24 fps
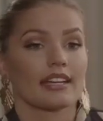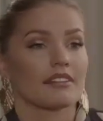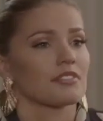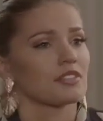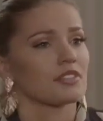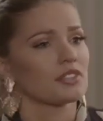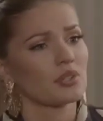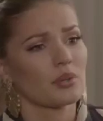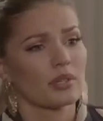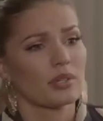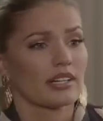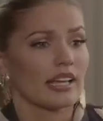And if
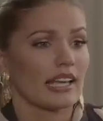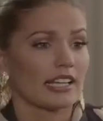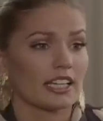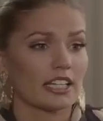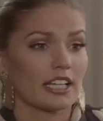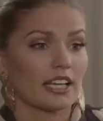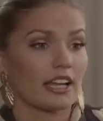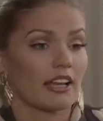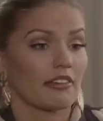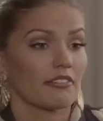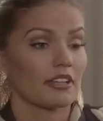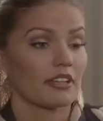you don't want to
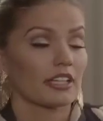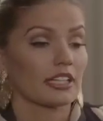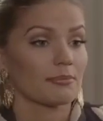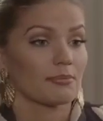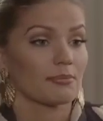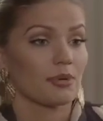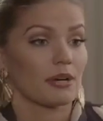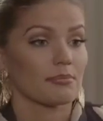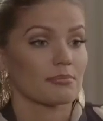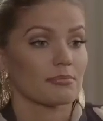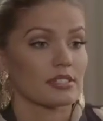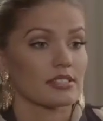have any
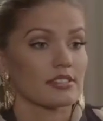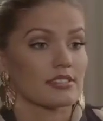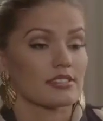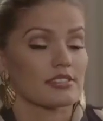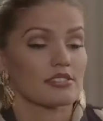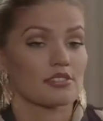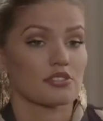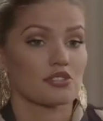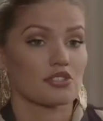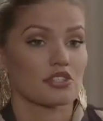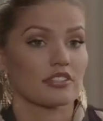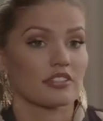
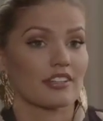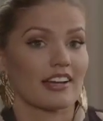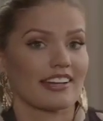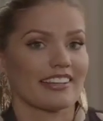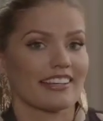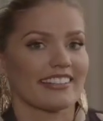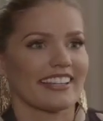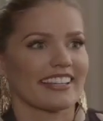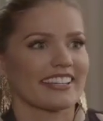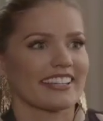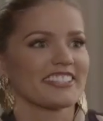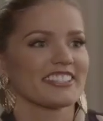puppies, you should
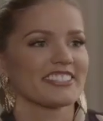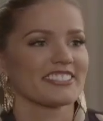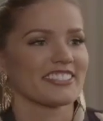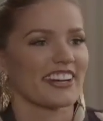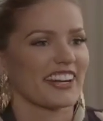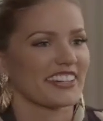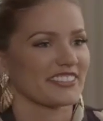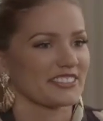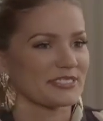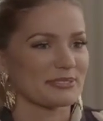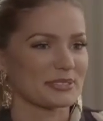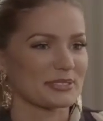not let your
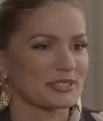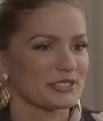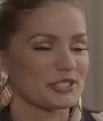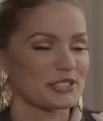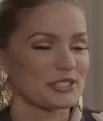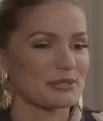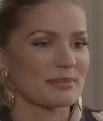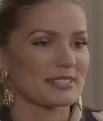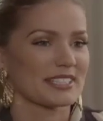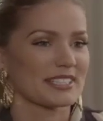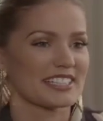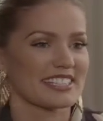dog
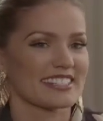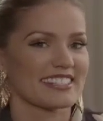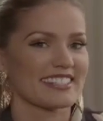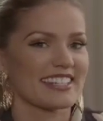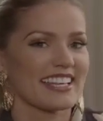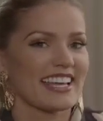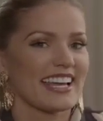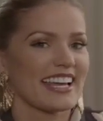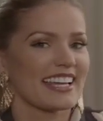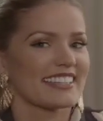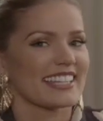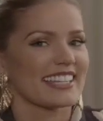reproduce, because
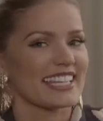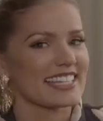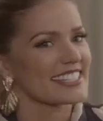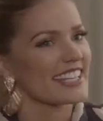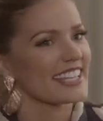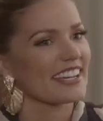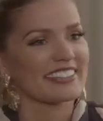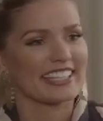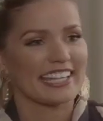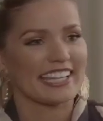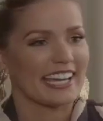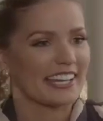
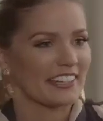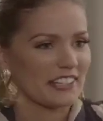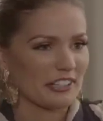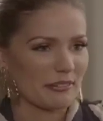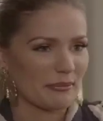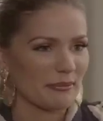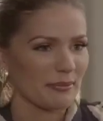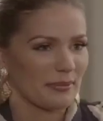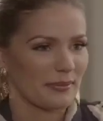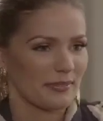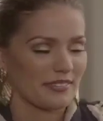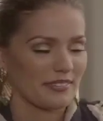that's how they end
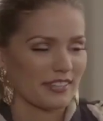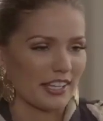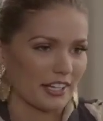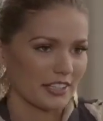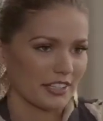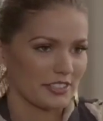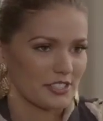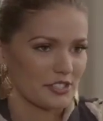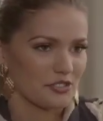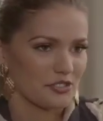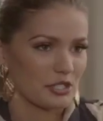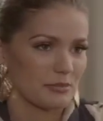up
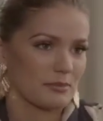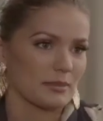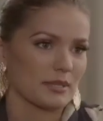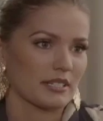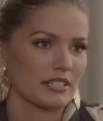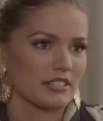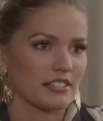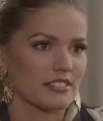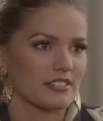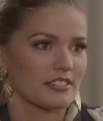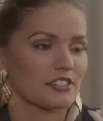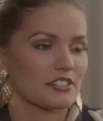there in the street,
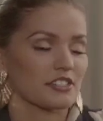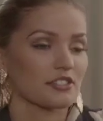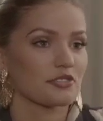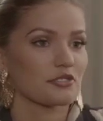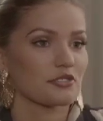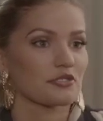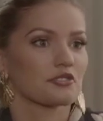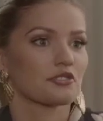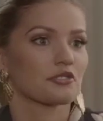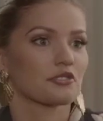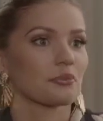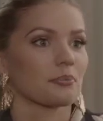because
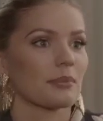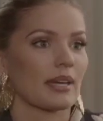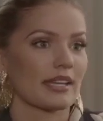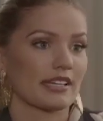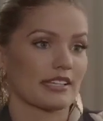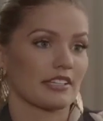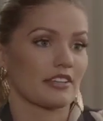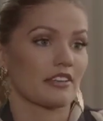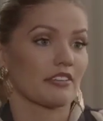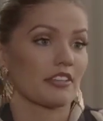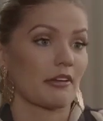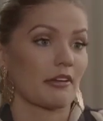there's too
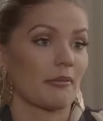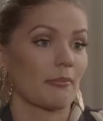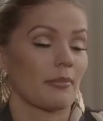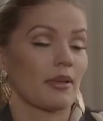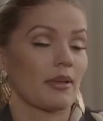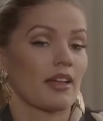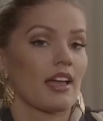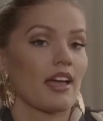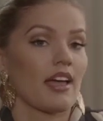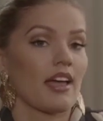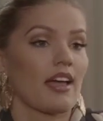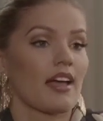many of them.
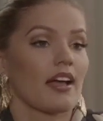